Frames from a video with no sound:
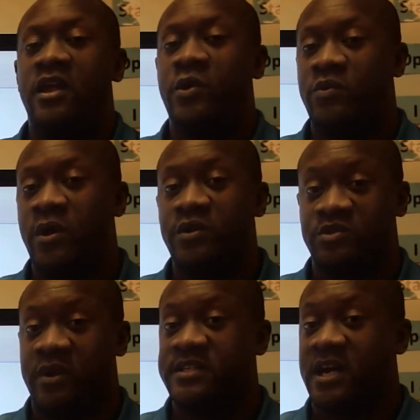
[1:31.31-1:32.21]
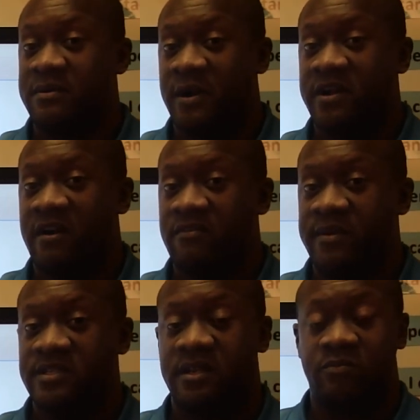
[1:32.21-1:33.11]
you'll notice when I talk about
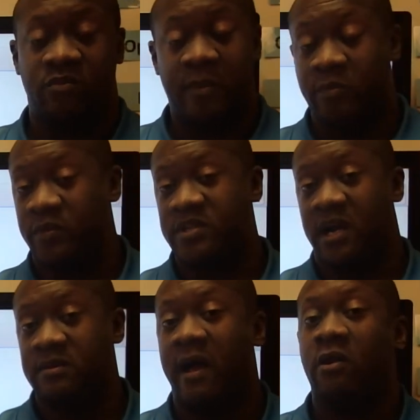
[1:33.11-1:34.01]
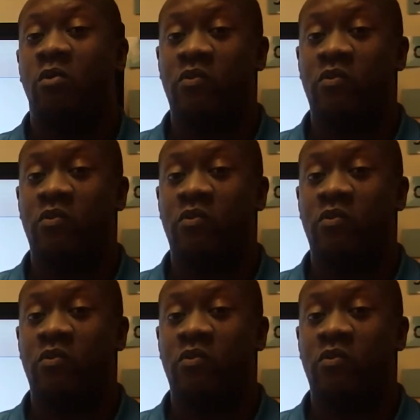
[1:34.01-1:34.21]
governments, I remember we talked about